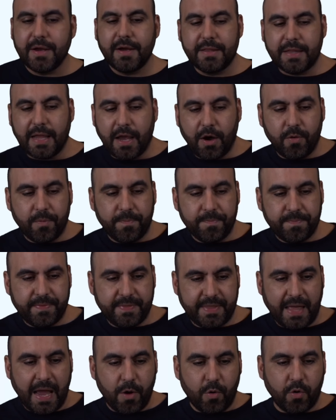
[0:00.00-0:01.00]
Now
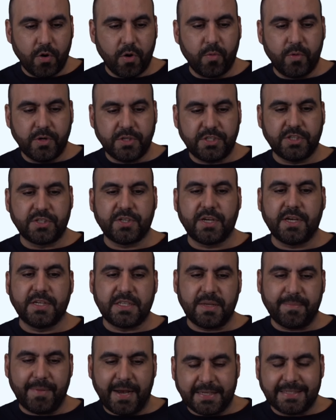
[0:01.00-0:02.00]
that order was just
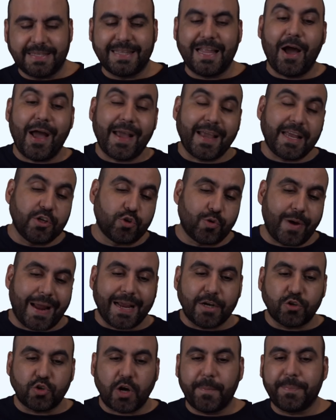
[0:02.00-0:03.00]
customized. Now I can drag
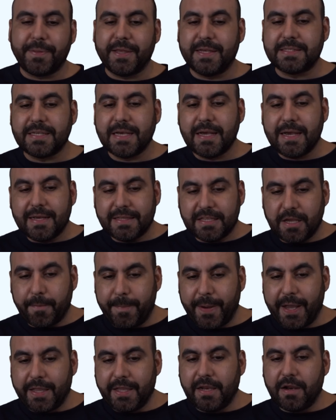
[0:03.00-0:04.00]
and drop this
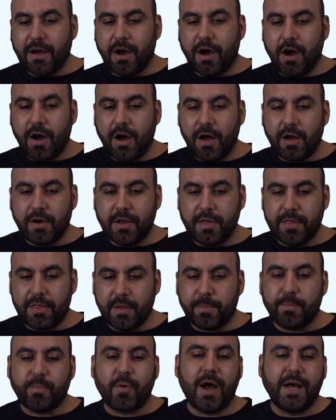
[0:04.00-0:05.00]
depending on the
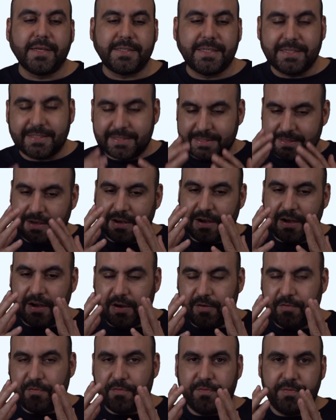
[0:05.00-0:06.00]
process
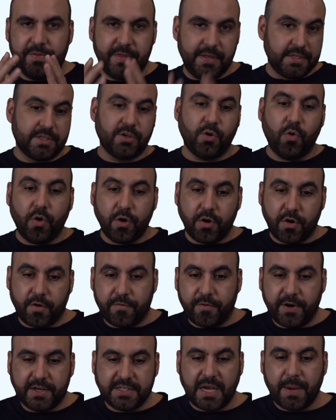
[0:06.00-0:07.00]
of this order.
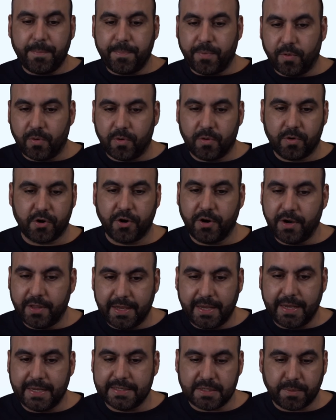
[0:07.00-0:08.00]
For example,
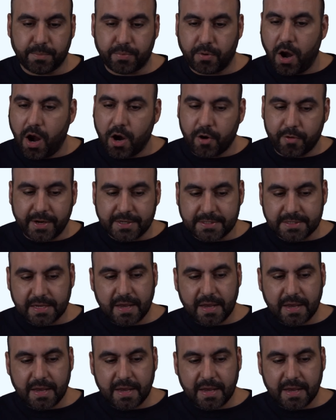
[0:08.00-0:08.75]
currently it's in progress.